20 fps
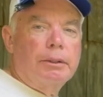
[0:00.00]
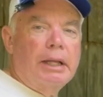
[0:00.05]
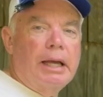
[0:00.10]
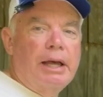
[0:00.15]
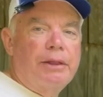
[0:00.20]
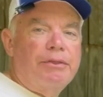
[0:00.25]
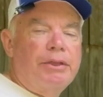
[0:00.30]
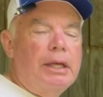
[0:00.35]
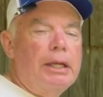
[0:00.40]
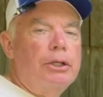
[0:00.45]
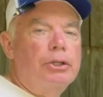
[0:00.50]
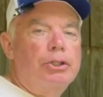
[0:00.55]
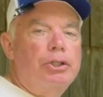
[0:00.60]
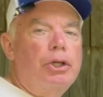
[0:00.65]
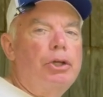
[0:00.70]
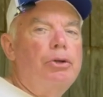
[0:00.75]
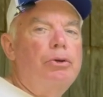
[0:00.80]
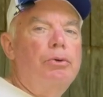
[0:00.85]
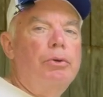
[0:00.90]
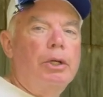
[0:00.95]
I think
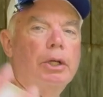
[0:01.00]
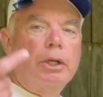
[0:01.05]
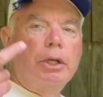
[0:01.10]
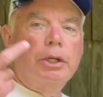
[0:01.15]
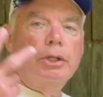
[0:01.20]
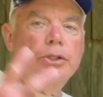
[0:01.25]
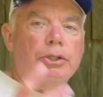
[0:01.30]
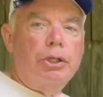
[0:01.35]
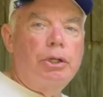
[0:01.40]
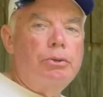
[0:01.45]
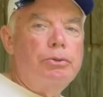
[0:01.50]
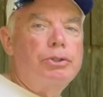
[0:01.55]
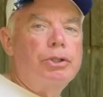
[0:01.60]
do two